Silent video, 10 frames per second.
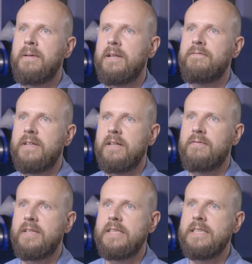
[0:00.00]
benefit
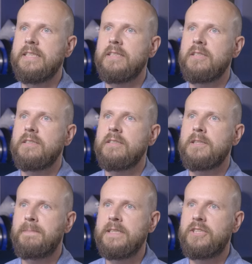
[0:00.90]
of the
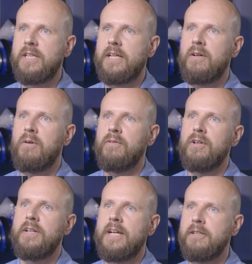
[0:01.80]
spin jet
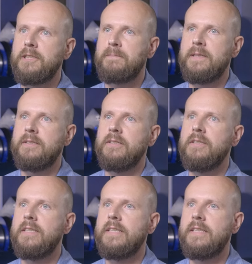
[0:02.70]
over an air
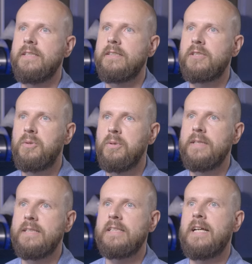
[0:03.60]
spindle is
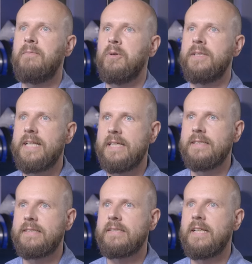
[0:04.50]
coolant is a lot more
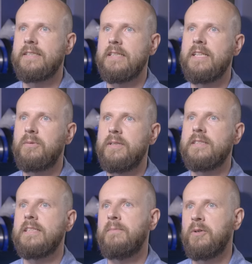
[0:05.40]
dense as a liquid.
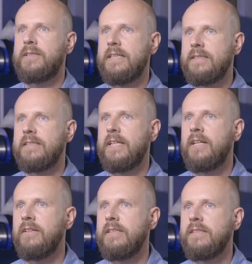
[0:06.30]
It's a lot more dense than
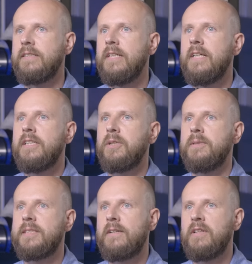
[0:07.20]
air is. So
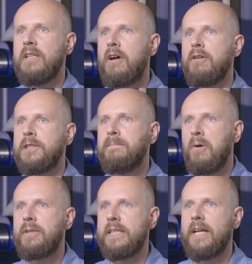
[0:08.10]
instead of a large
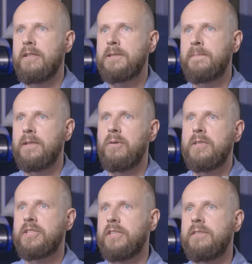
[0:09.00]
bulky air spindle,
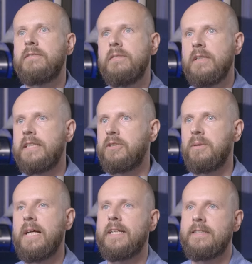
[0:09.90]
which could lead to
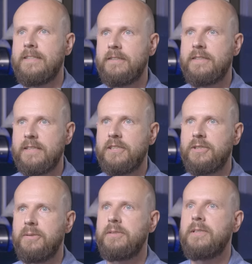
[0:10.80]
a lot of clearance
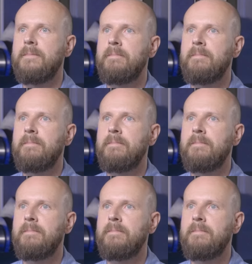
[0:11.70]
issues,